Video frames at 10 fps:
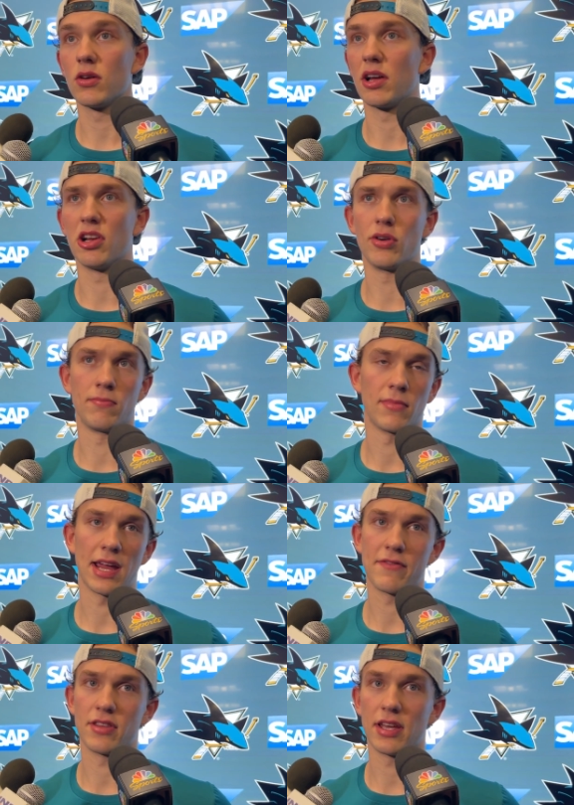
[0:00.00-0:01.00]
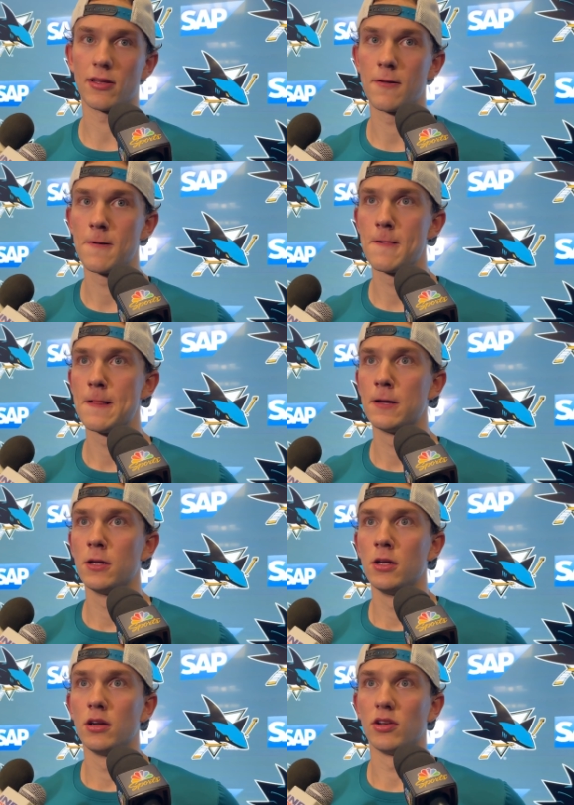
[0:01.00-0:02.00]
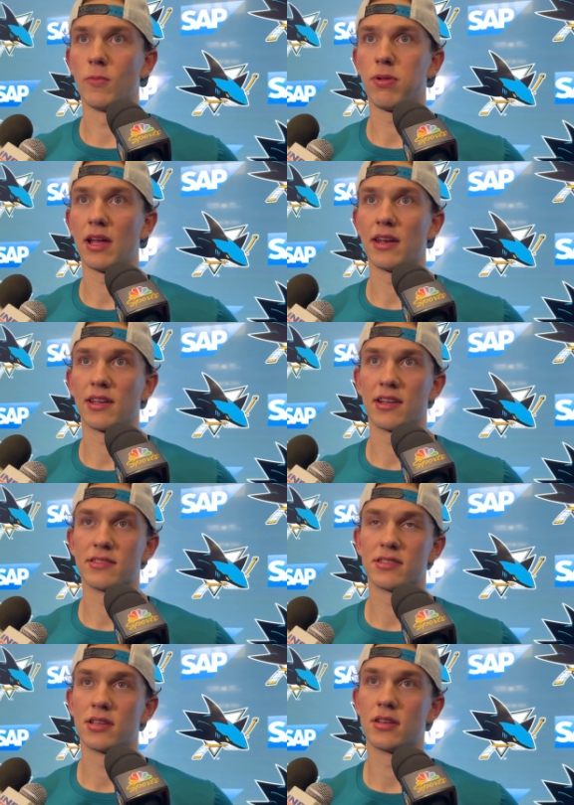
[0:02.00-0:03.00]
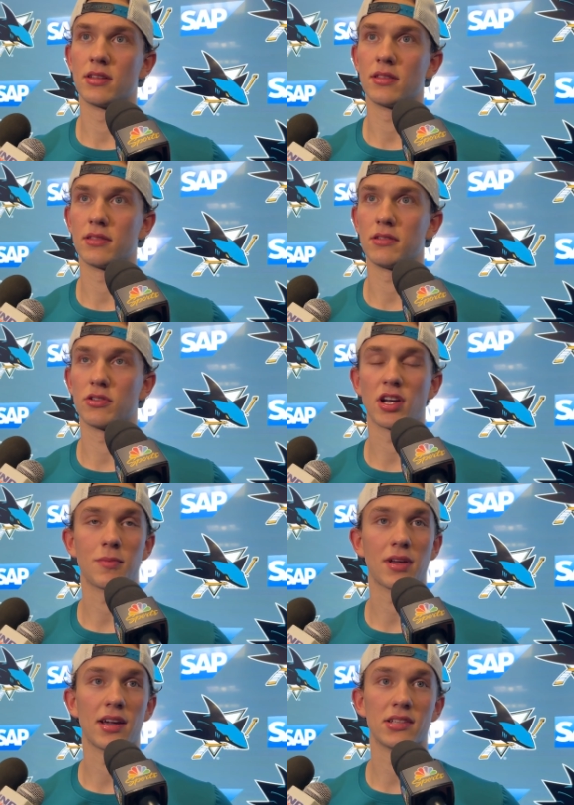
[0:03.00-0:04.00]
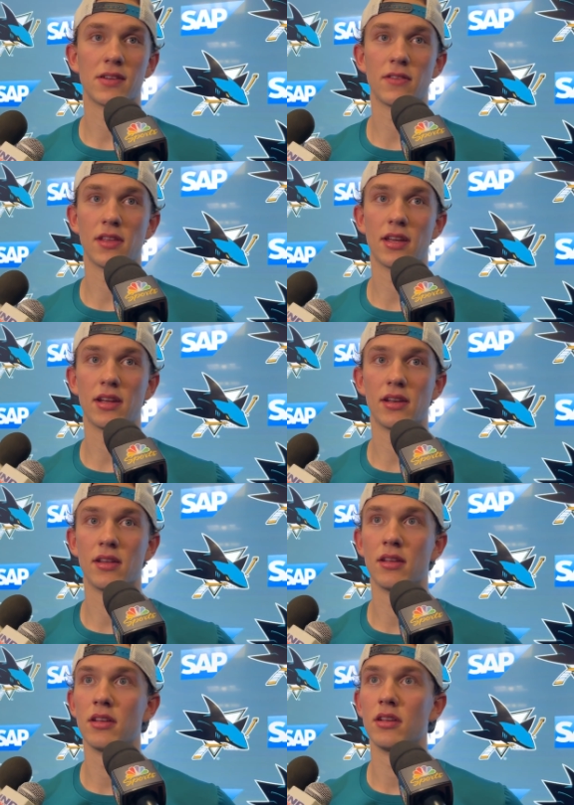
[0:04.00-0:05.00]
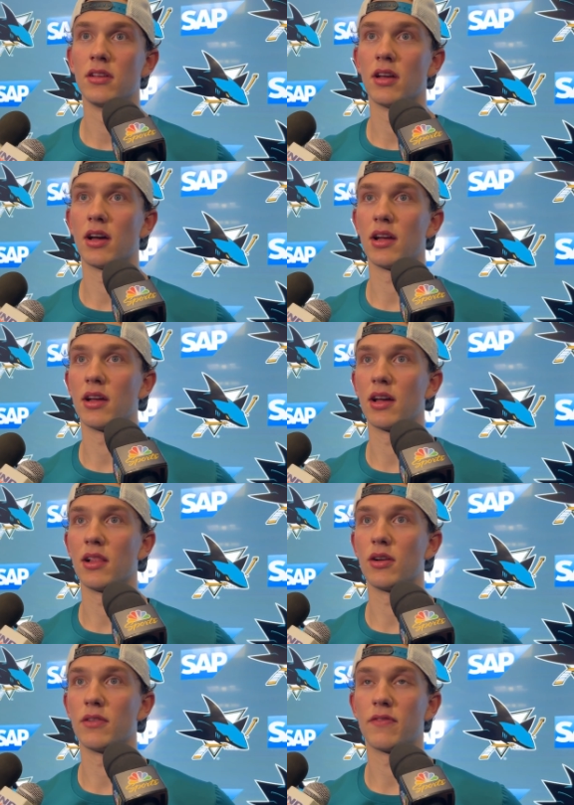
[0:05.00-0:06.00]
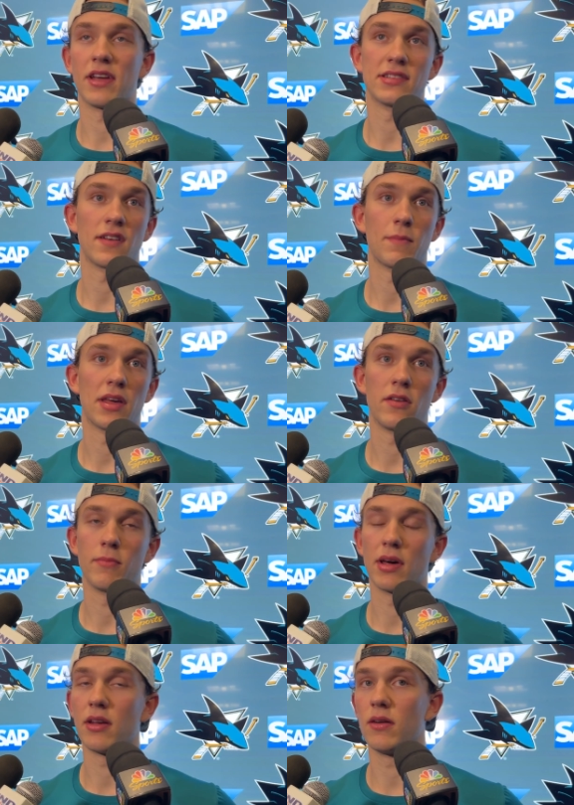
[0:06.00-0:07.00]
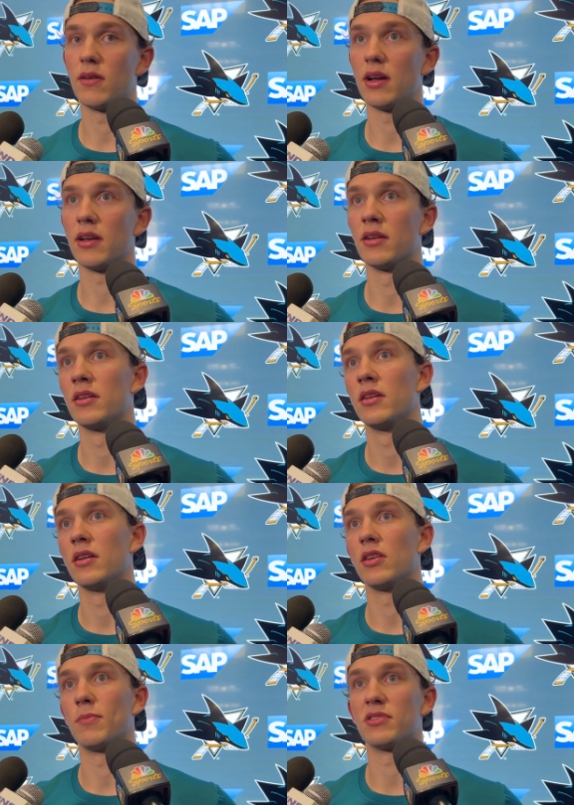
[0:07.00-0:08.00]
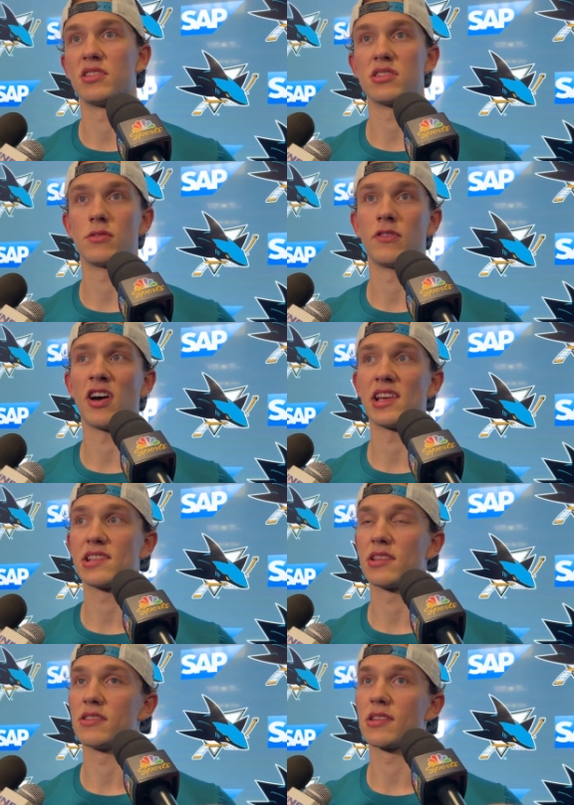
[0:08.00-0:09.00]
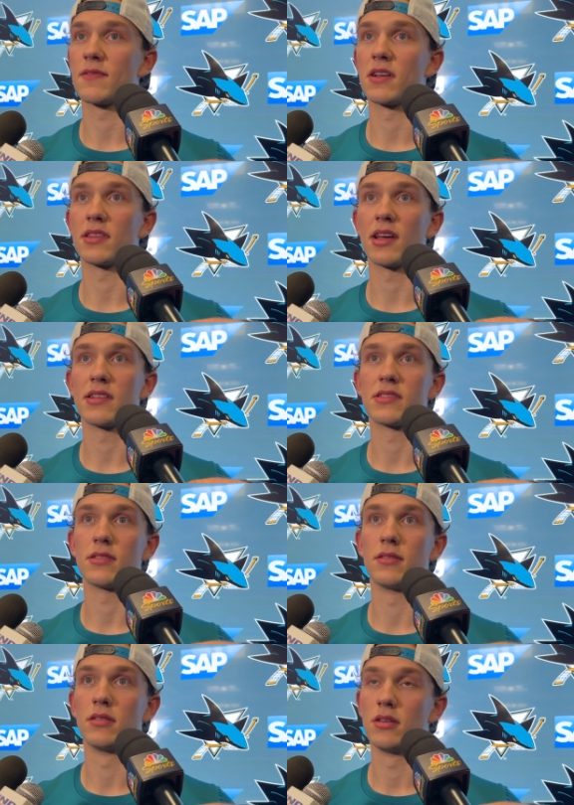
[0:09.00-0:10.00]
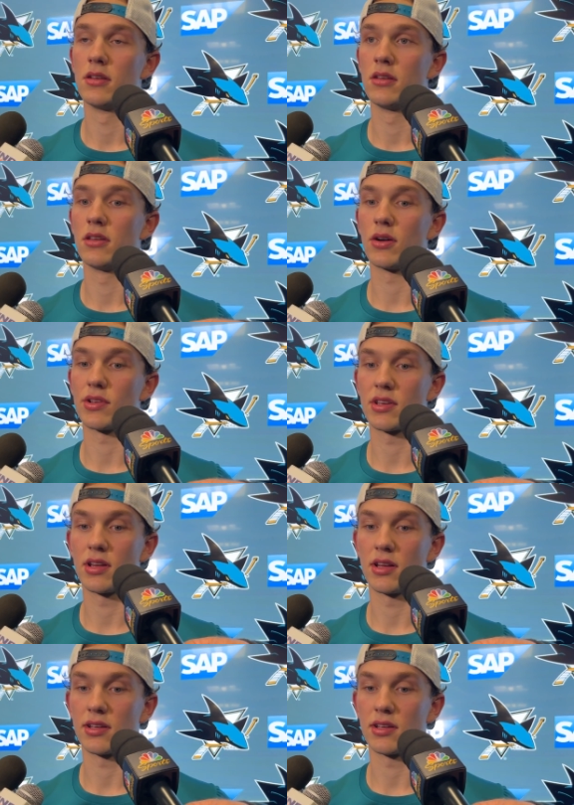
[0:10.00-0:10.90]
know, I learn every day. You know, playing against your top guys every day. I, I learn to face up better and better, and you know, positional wise and stuff like that. So, you know, it's gonna